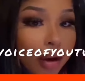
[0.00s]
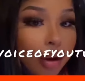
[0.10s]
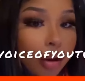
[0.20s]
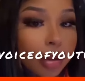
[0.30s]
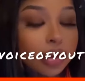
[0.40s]

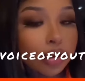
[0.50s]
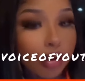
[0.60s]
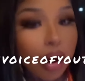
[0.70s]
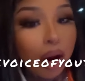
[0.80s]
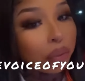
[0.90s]

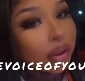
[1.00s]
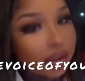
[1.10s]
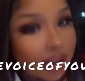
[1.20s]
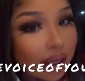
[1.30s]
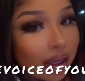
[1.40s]
So I want to
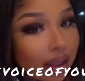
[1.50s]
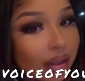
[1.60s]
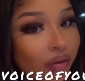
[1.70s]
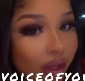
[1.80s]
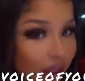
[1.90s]
say
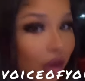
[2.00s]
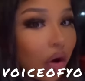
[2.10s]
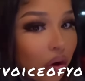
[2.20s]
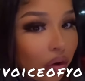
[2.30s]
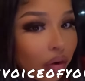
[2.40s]
thank
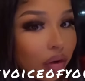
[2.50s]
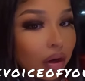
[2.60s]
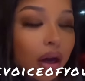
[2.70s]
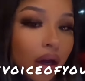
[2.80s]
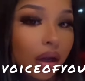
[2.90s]
y'all
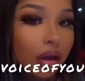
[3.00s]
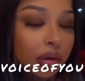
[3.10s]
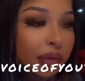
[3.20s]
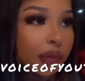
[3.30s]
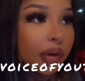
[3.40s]

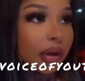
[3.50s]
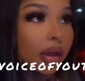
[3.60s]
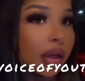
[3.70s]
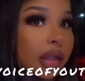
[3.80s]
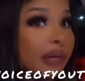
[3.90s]

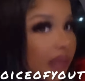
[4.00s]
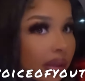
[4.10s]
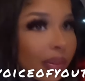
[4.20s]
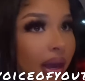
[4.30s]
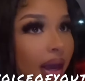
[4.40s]
for the
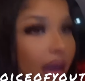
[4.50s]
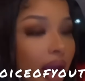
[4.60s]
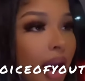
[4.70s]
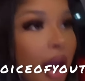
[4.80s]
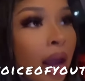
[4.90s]
feedback.